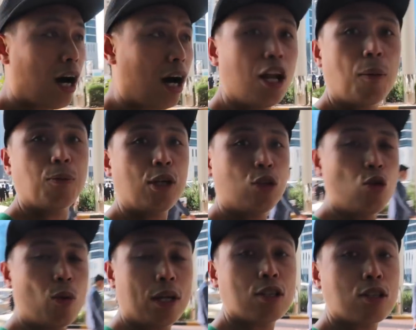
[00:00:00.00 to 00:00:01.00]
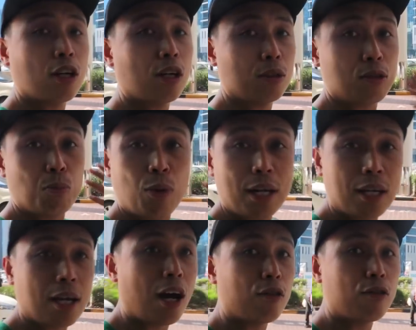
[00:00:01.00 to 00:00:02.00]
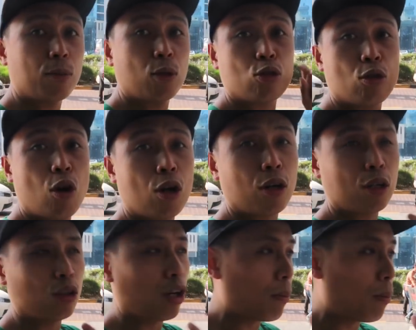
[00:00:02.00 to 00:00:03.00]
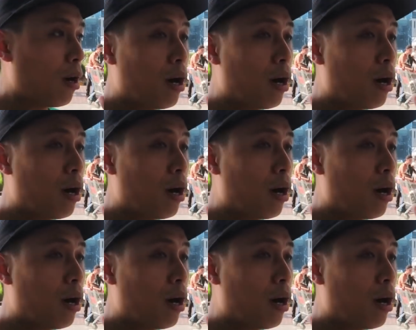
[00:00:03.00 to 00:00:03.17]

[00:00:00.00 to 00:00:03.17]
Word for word: I'll update you when it starts breaking out from those longer term